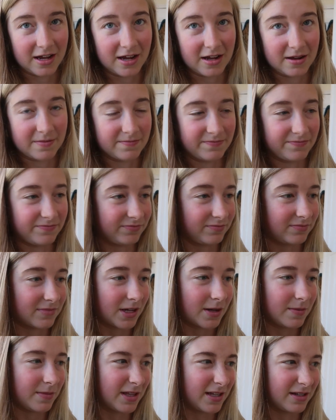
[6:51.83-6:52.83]
I mean,
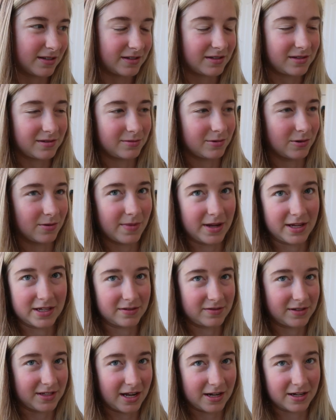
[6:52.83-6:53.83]
that's not a
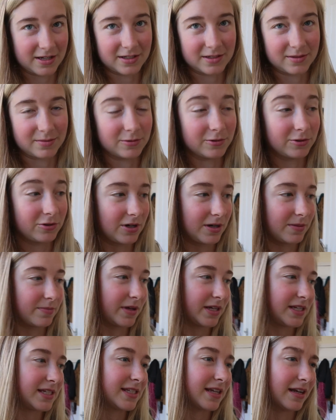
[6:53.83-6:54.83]
massive snack, it's more a drink,
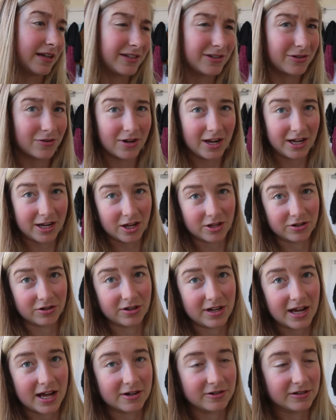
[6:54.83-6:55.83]
but still it's got like
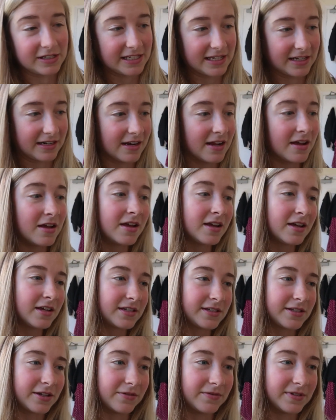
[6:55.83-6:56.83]
100 calories in,
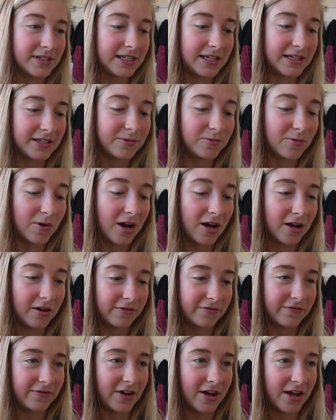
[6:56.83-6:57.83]
so obviously it's
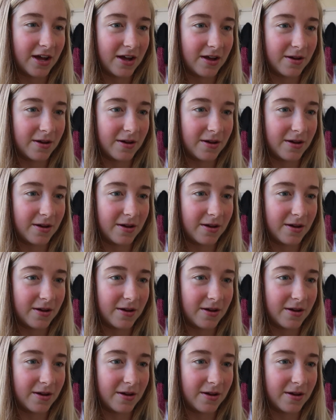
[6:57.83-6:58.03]
worth